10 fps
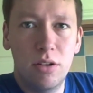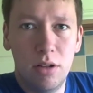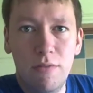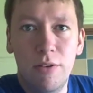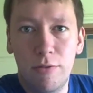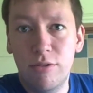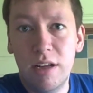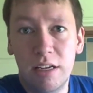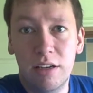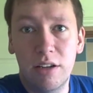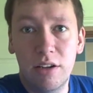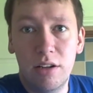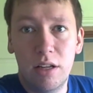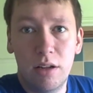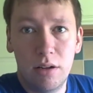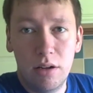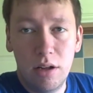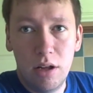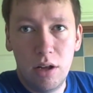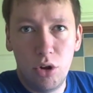If a friend
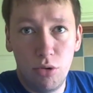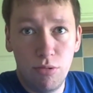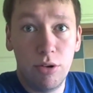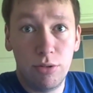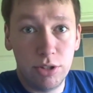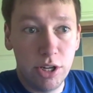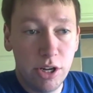who wrote